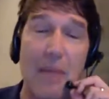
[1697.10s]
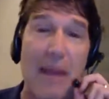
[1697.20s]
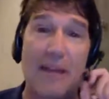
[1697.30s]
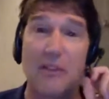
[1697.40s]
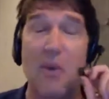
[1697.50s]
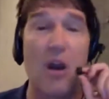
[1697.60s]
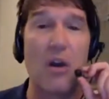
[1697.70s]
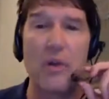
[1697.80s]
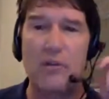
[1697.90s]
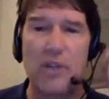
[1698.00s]
then can you come
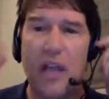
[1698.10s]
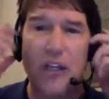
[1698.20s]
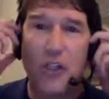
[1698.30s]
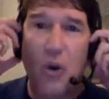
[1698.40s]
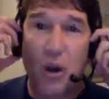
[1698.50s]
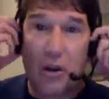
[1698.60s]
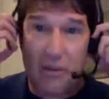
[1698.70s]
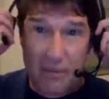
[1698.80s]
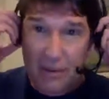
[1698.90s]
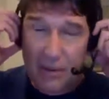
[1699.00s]
back tomorrow? And he was like,
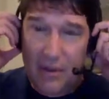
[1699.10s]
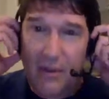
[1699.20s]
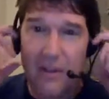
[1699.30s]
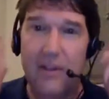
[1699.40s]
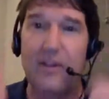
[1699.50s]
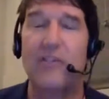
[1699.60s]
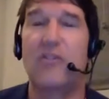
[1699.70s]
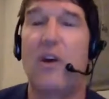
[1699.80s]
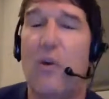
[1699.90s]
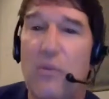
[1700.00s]
Sure.
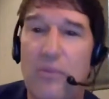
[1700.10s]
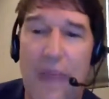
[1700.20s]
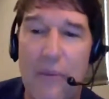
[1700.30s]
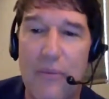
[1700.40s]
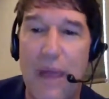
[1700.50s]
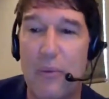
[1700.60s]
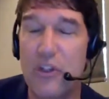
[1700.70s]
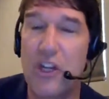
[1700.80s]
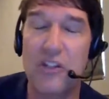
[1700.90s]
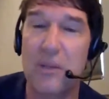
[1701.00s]
Mm-hmm. So
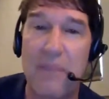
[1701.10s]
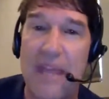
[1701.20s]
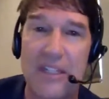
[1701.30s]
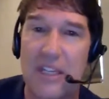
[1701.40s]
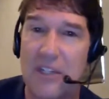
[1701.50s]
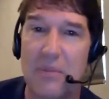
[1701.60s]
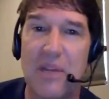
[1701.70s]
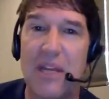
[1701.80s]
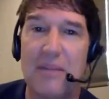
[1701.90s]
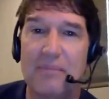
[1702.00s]
that that was just
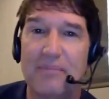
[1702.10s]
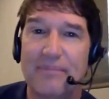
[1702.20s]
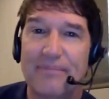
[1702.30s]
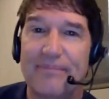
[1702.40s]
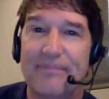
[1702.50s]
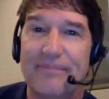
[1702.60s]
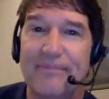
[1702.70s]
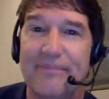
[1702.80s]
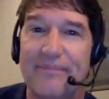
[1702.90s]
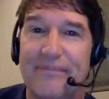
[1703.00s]
amazing to me.
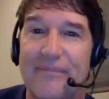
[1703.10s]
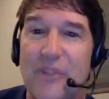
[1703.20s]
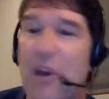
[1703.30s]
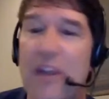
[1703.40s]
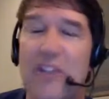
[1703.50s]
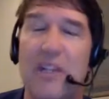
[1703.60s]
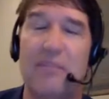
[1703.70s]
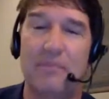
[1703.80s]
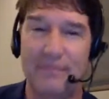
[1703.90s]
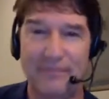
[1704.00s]
Yeah.
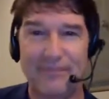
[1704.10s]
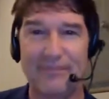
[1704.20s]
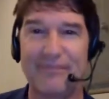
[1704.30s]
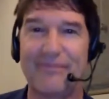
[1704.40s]
Crazy.